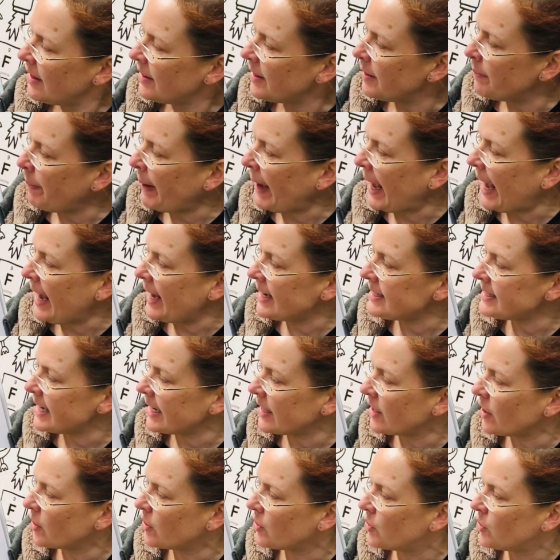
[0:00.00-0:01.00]
The pair
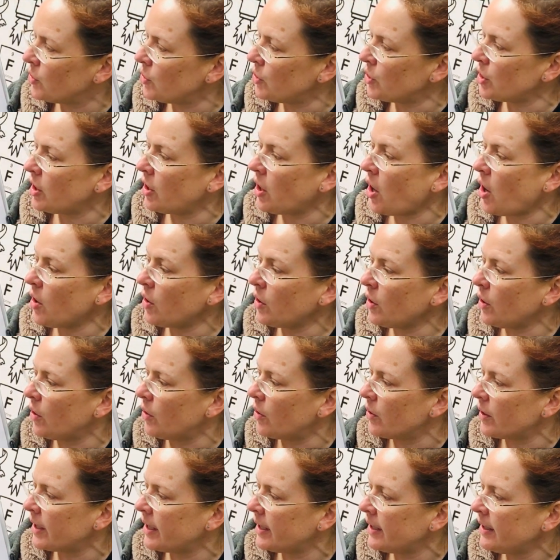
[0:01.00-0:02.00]
take a good long
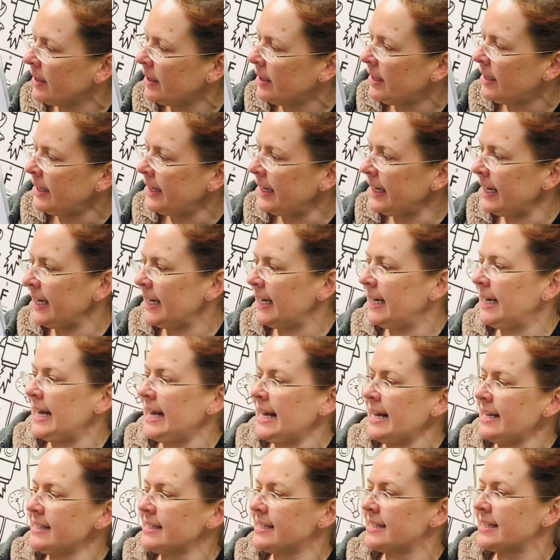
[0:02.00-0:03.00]
look. It
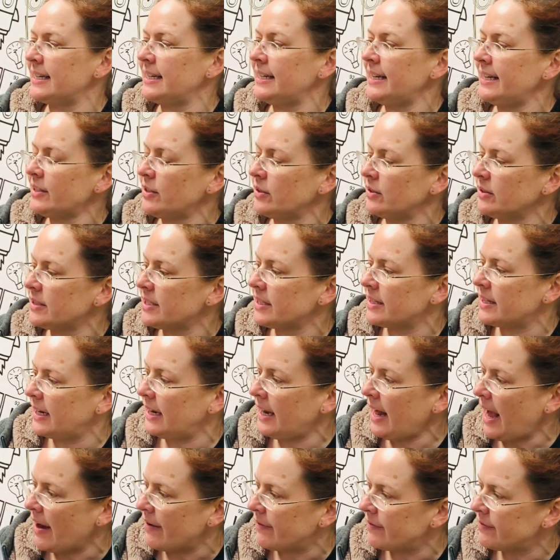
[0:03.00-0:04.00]
leans a little to the
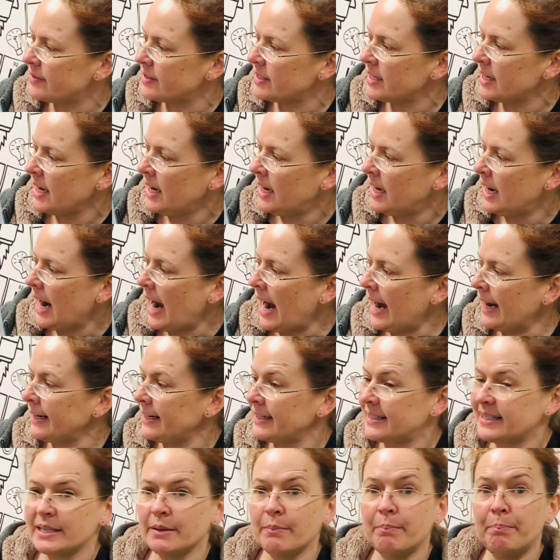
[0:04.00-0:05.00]
left, and
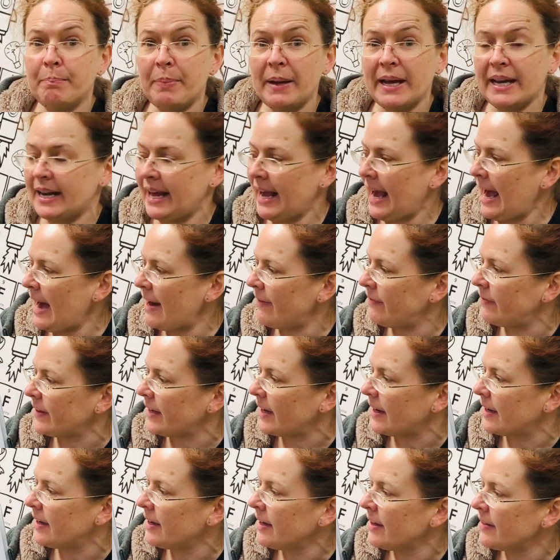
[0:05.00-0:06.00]
it's a bit
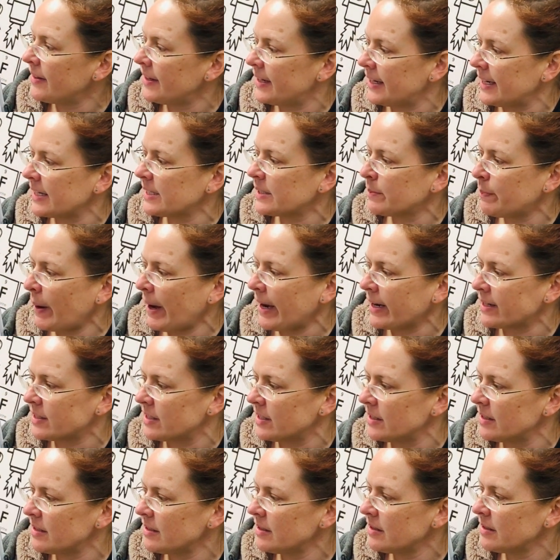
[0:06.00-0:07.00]
heavier than
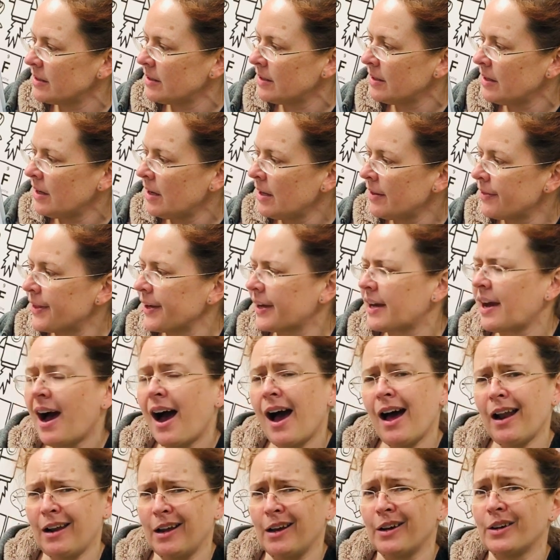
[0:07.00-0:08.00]
expected. The
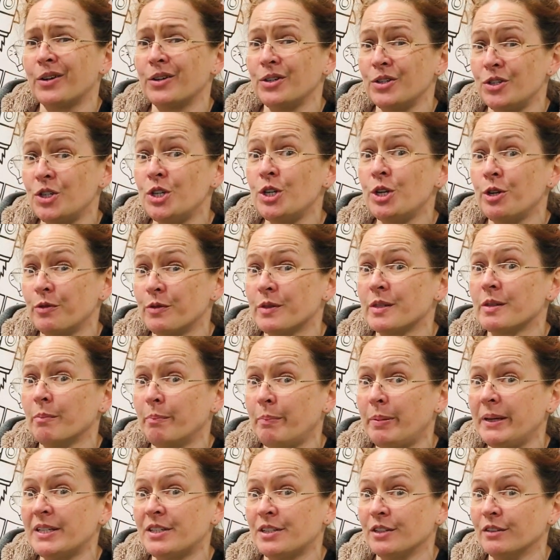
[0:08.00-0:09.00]
colour could use a
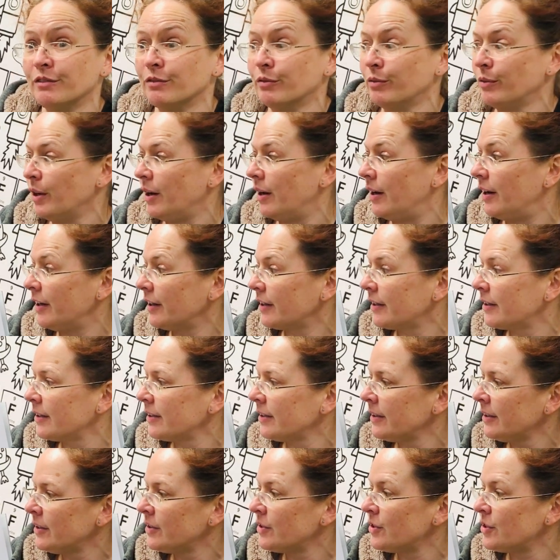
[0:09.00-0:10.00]
bit of work
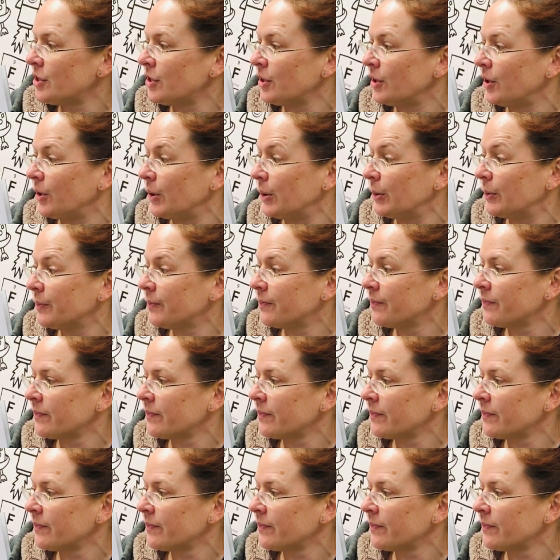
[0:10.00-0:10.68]
too,